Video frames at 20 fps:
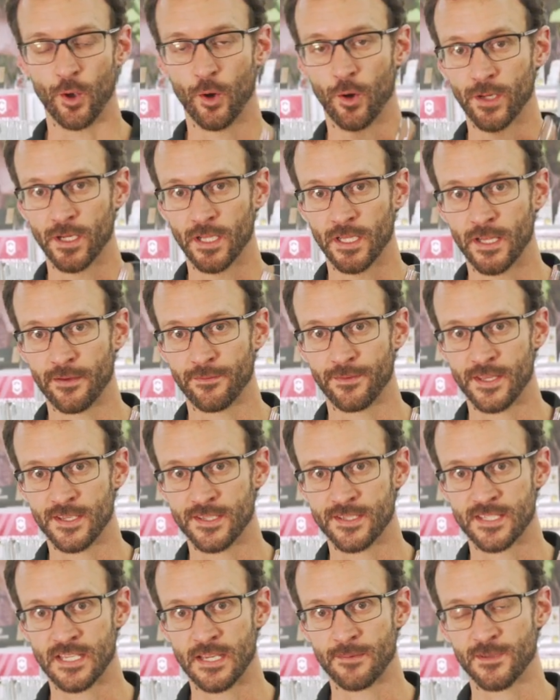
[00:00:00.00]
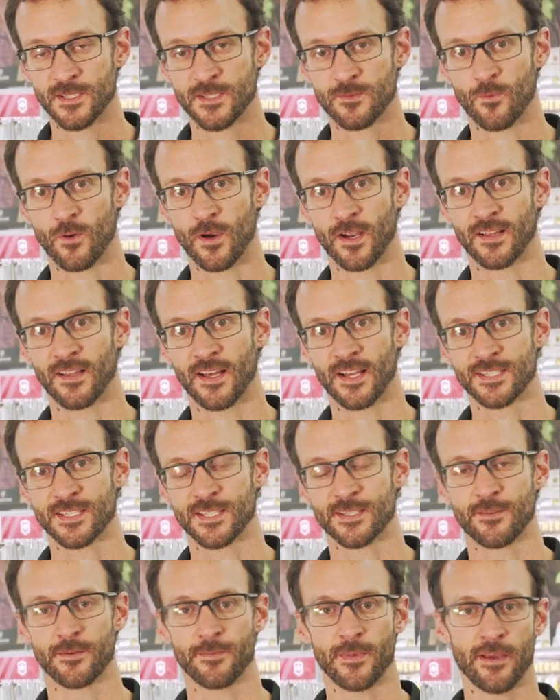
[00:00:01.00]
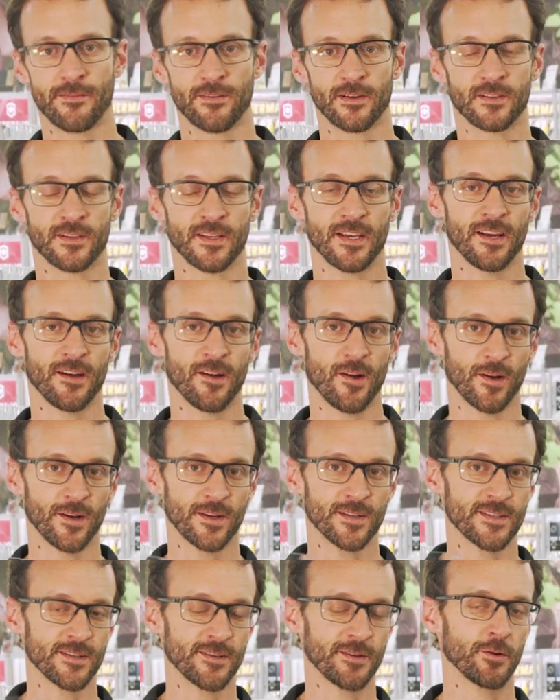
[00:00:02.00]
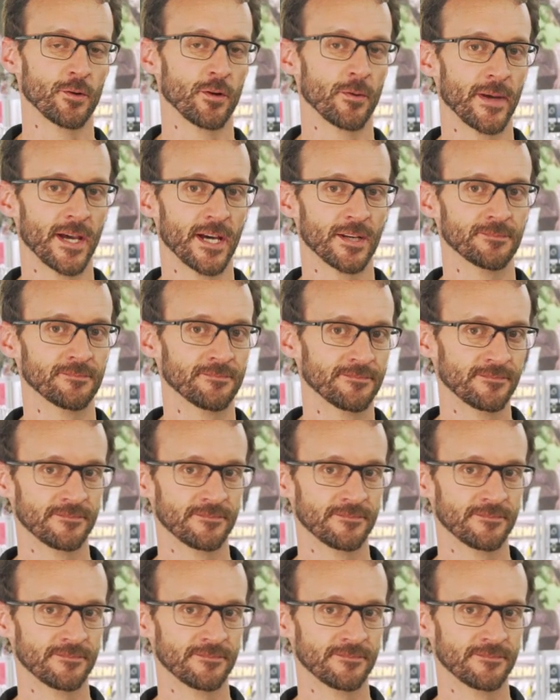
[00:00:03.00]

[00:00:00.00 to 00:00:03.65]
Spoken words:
you're gonna love these stemless wine glasses from Everclear. I'm gonna tell you all about them.